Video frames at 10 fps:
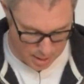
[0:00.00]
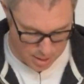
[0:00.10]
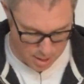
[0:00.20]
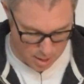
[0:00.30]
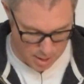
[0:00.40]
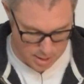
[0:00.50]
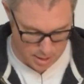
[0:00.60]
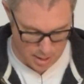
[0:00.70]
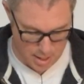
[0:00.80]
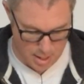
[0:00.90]
nice,
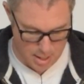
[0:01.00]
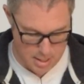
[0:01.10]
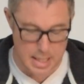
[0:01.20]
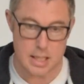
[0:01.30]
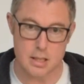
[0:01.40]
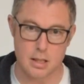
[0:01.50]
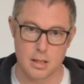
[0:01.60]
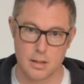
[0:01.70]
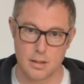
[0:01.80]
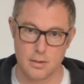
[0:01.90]
neat
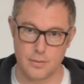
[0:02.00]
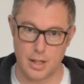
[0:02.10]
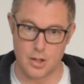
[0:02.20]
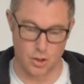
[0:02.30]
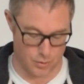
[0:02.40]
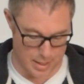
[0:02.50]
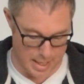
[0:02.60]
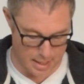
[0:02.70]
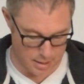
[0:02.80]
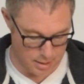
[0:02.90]
finish on
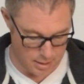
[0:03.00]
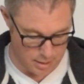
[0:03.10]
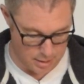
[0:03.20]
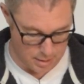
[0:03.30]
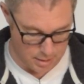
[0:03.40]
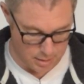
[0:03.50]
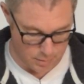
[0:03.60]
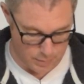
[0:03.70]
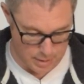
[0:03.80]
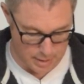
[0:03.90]
there
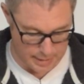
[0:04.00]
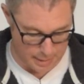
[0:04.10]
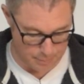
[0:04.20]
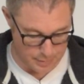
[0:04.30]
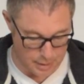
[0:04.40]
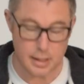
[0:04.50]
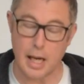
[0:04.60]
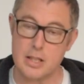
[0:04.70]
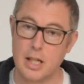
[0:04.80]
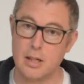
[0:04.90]
with our name,
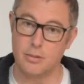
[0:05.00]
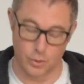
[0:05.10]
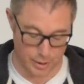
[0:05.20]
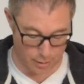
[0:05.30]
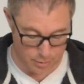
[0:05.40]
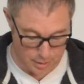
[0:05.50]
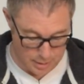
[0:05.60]
KJF Audio.